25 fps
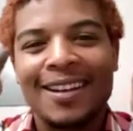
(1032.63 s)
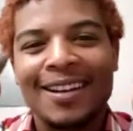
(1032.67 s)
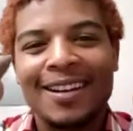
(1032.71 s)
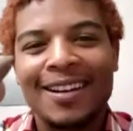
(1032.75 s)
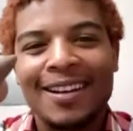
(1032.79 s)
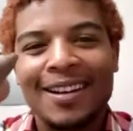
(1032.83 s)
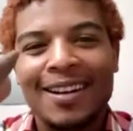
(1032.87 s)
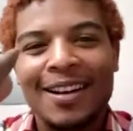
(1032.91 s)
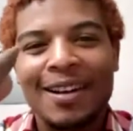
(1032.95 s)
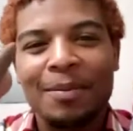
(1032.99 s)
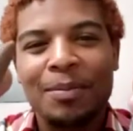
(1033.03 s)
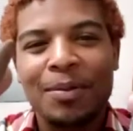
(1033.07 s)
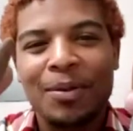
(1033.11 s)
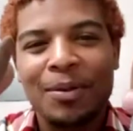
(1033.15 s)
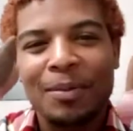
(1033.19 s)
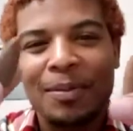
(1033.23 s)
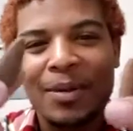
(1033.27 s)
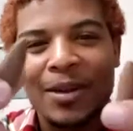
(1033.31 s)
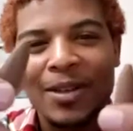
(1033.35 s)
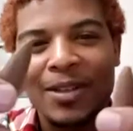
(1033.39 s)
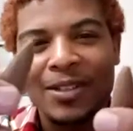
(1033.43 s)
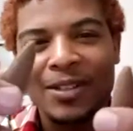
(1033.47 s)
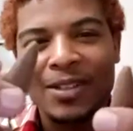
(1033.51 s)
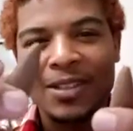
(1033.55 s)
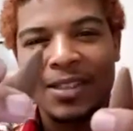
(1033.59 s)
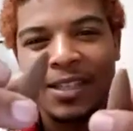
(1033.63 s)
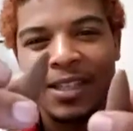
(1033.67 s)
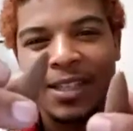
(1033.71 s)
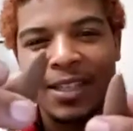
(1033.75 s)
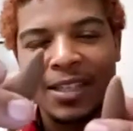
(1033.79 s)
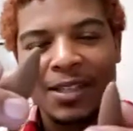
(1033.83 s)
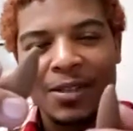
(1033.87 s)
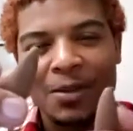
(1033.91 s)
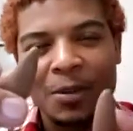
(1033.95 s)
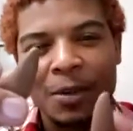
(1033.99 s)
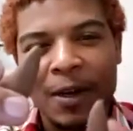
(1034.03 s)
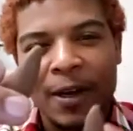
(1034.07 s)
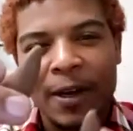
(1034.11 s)
Couple myrrh
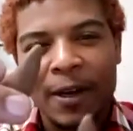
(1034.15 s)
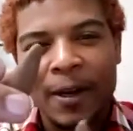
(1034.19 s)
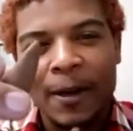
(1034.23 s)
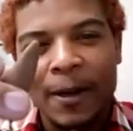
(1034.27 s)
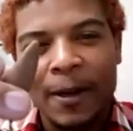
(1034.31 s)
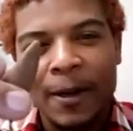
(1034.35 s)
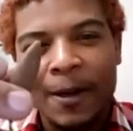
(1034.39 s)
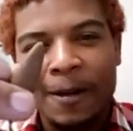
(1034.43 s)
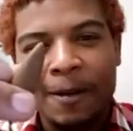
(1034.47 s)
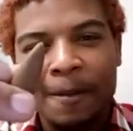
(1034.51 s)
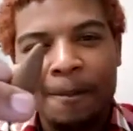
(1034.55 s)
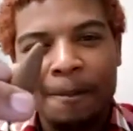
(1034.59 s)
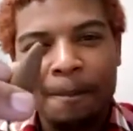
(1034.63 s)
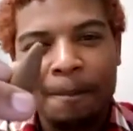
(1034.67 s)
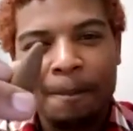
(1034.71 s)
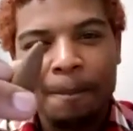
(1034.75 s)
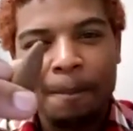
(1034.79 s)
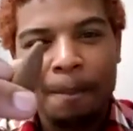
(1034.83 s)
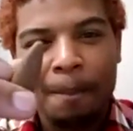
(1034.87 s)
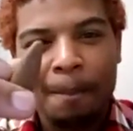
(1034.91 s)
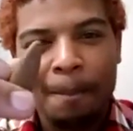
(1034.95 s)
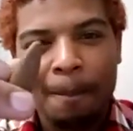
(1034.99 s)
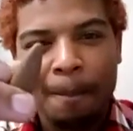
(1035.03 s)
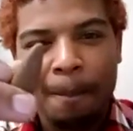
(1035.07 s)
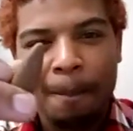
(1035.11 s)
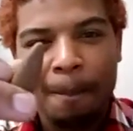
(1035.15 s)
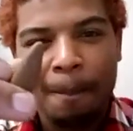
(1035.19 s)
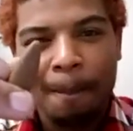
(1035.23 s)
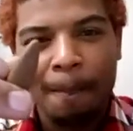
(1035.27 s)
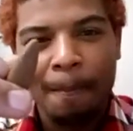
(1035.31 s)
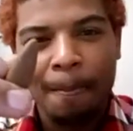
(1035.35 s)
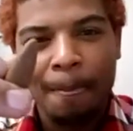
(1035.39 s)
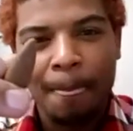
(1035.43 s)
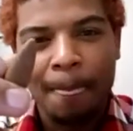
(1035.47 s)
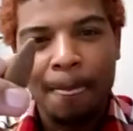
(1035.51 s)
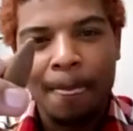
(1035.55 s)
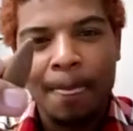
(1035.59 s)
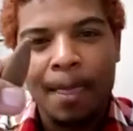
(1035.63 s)
sticks right here
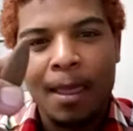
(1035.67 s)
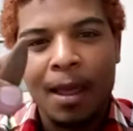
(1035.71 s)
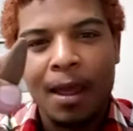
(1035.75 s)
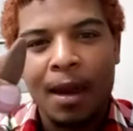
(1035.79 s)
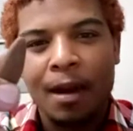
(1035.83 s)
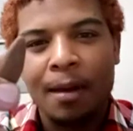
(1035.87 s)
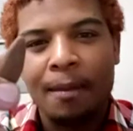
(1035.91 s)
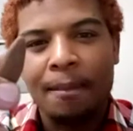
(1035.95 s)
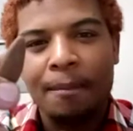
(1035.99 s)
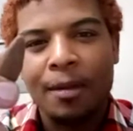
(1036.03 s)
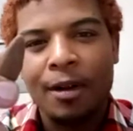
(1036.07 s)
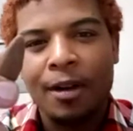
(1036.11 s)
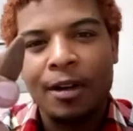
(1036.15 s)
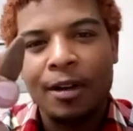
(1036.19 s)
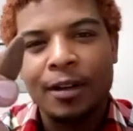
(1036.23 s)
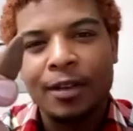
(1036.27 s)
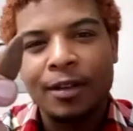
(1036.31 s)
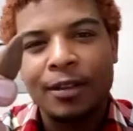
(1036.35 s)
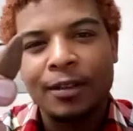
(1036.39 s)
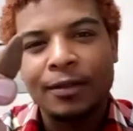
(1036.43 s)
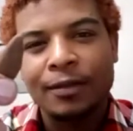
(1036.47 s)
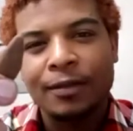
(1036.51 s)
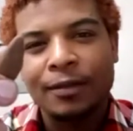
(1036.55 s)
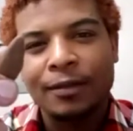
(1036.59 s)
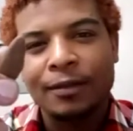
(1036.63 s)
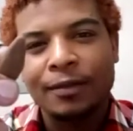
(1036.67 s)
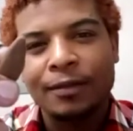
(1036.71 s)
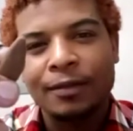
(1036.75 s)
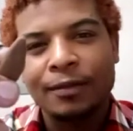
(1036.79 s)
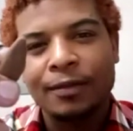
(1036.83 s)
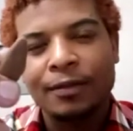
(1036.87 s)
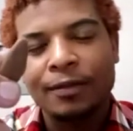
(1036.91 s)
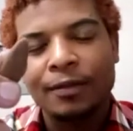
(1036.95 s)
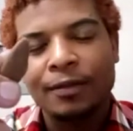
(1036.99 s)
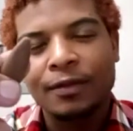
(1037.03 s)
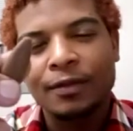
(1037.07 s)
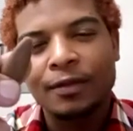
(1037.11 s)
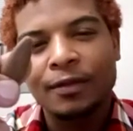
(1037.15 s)
that I burn.
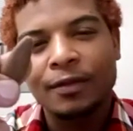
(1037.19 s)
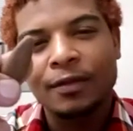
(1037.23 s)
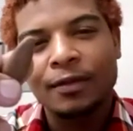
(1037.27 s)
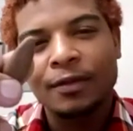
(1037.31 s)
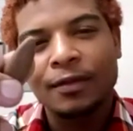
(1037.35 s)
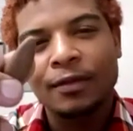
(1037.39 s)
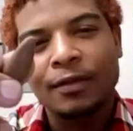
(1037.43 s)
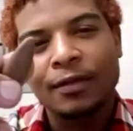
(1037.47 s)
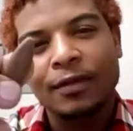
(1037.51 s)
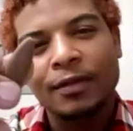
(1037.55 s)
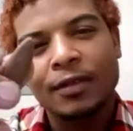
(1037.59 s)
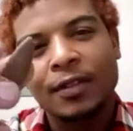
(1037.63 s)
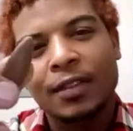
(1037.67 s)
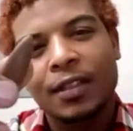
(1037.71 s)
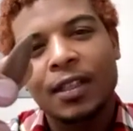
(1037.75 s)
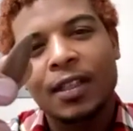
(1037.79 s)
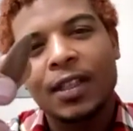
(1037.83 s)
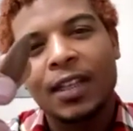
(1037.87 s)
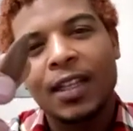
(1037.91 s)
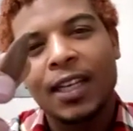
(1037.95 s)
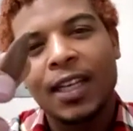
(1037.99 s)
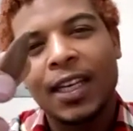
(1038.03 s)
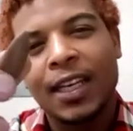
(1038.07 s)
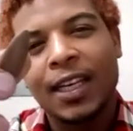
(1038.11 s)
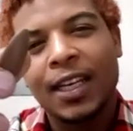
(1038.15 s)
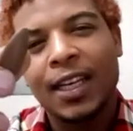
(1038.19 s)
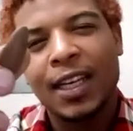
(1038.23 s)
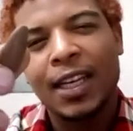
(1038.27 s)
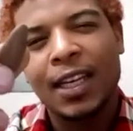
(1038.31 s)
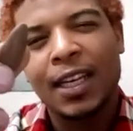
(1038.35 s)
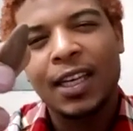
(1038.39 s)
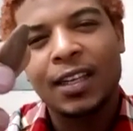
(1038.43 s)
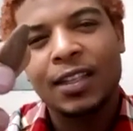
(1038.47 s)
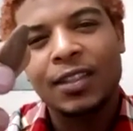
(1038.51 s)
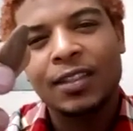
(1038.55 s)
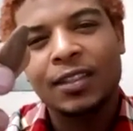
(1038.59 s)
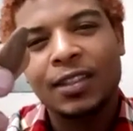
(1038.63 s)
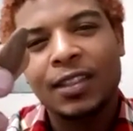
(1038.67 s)
Clean that
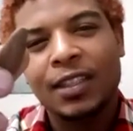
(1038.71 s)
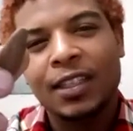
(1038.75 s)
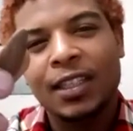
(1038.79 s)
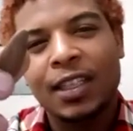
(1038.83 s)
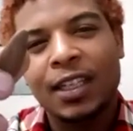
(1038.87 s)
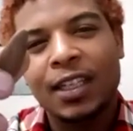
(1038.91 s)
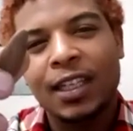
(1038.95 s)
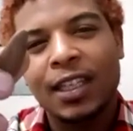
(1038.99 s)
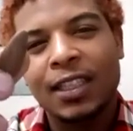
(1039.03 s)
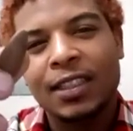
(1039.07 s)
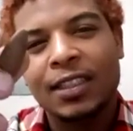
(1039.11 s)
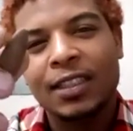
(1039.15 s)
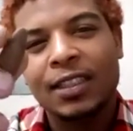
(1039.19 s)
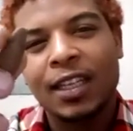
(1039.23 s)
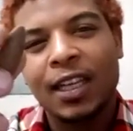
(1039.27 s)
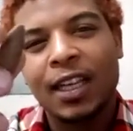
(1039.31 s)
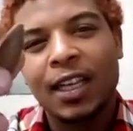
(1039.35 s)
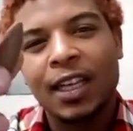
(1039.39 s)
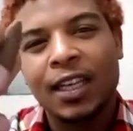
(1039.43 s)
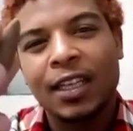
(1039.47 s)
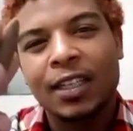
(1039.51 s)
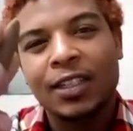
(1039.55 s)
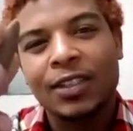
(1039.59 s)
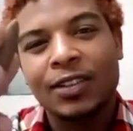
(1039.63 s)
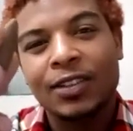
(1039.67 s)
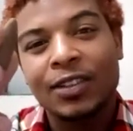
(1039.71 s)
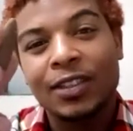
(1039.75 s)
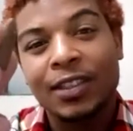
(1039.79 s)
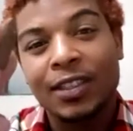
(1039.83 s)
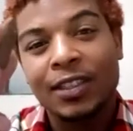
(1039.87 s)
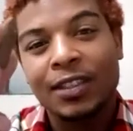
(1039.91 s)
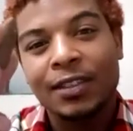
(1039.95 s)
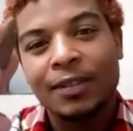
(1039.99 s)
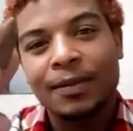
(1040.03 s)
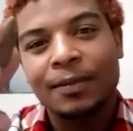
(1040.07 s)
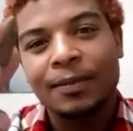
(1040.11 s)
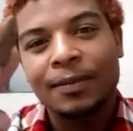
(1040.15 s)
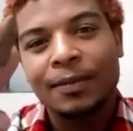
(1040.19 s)
energy, cleanse that energy.
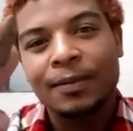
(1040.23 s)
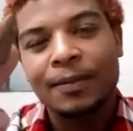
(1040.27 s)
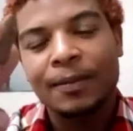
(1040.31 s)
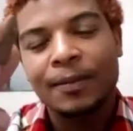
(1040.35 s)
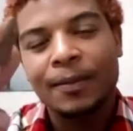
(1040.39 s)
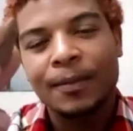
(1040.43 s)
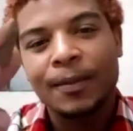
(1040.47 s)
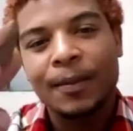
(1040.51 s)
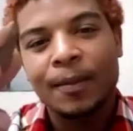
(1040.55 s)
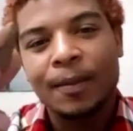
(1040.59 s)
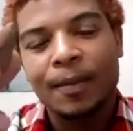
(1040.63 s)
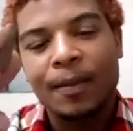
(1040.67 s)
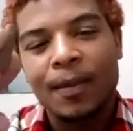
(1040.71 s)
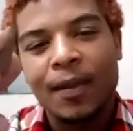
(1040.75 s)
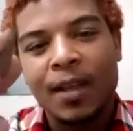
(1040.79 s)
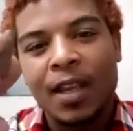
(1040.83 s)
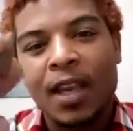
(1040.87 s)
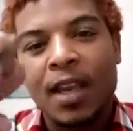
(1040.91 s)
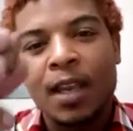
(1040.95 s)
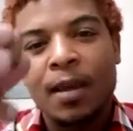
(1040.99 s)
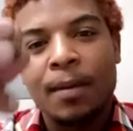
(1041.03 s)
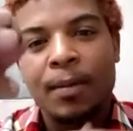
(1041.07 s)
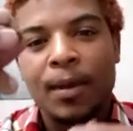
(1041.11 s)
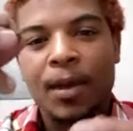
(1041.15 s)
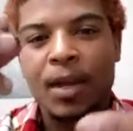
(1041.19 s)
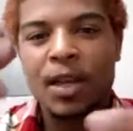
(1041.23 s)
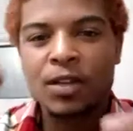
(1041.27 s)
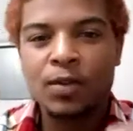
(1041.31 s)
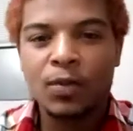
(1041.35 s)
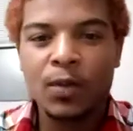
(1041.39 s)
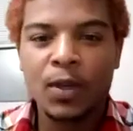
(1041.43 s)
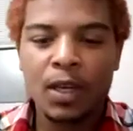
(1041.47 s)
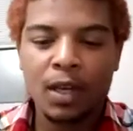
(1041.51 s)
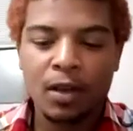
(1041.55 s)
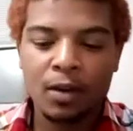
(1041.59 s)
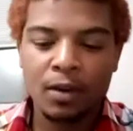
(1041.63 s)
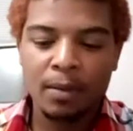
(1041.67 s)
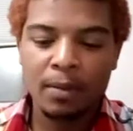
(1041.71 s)
Because we
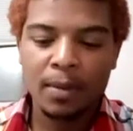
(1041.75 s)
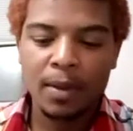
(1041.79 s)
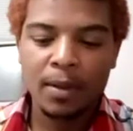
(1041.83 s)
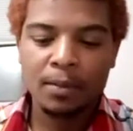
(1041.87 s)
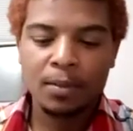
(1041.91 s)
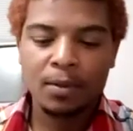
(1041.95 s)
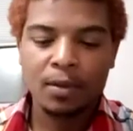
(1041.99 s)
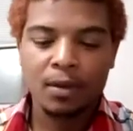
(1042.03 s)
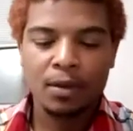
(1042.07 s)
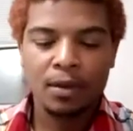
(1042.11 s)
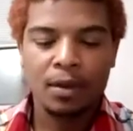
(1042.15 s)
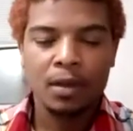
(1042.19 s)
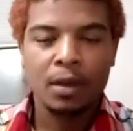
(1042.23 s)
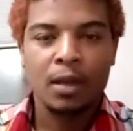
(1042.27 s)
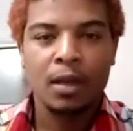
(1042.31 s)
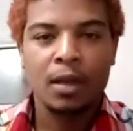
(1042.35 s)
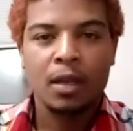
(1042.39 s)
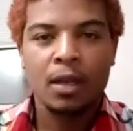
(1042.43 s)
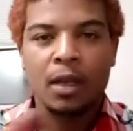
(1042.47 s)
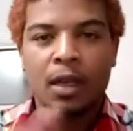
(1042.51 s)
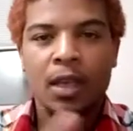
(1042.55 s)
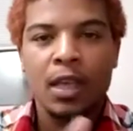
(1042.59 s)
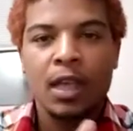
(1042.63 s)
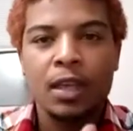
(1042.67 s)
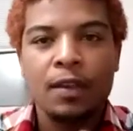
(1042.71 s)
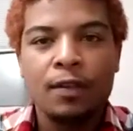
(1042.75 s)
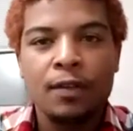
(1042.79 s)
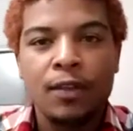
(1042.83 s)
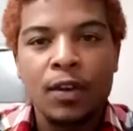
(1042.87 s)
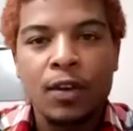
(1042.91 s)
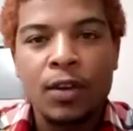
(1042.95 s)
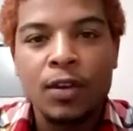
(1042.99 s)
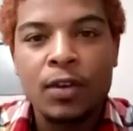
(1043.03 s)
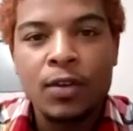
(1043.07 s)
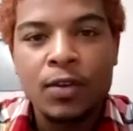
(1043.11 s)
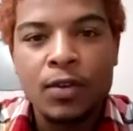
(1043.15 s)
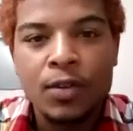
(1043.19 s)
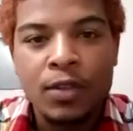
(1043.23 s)
gotta remember, even though
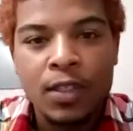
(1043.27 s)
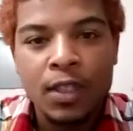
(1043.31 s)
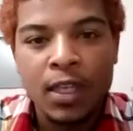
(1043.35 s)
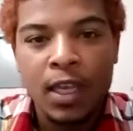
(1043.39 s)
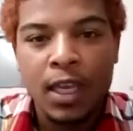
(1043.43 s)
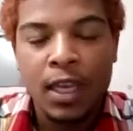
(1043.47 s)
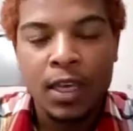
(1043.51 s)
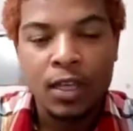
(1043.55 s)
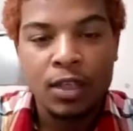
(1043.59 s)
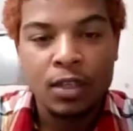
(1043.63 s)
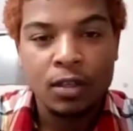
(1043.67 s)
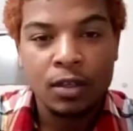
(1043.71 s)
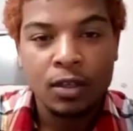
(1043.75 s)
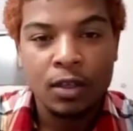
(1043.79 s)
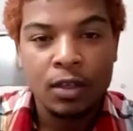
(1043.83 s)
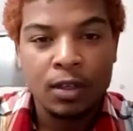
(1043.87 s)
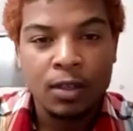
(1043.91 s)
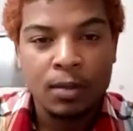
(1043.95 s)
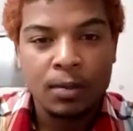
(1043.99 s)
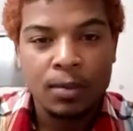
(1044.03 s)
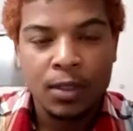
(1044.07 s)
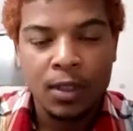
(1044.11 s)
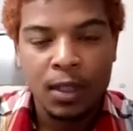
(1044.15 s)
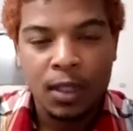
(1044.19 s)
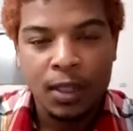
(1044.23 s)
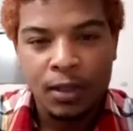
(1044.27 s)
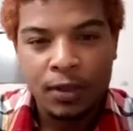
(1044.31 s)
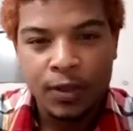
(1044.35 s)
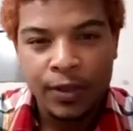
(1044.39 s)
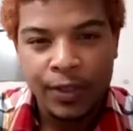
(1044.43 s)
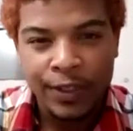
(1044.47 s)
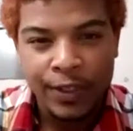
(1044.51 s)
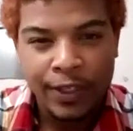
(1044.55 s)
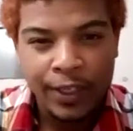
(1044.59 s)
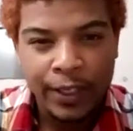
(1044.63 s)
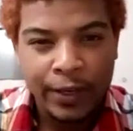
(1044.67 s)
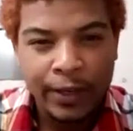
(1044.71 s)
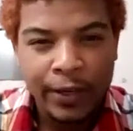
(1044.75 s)
you sage, you get what I'm saying, you're
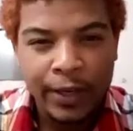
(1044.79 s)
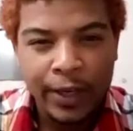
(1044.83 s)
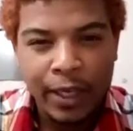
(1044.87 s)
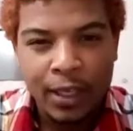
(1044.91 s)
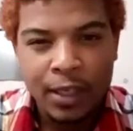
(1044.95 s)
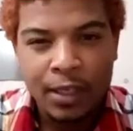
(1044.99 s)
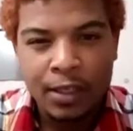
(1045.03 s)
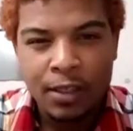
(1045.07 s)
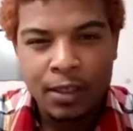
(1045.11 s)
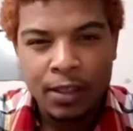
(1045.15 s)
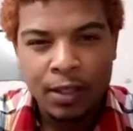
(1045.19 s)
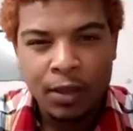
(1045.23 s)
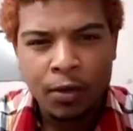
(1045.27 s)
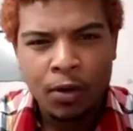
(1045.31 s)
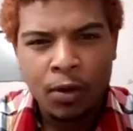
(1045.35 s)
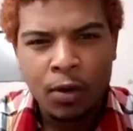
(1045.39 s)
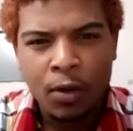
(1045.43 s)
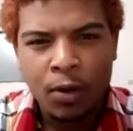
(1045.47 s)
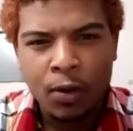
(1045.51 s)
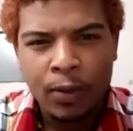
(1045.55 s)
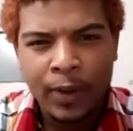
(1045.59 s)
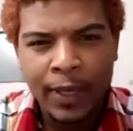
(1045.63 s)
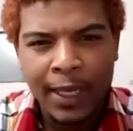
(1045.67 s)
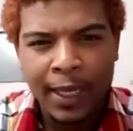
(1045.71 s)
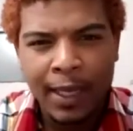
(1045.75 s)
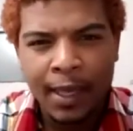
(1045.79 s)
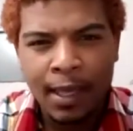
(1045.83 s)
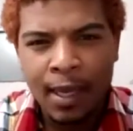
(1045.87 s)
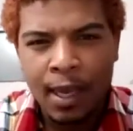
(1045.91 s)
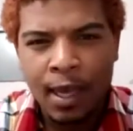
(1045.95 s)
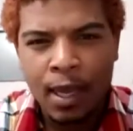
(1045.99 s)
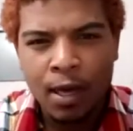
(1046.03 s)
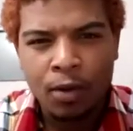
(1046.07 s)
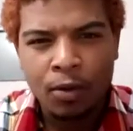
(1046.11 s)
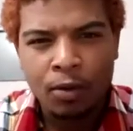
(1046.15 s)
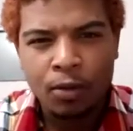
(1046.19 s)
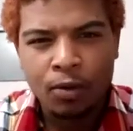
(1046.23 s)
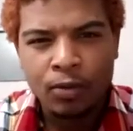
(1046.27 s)
zeroing out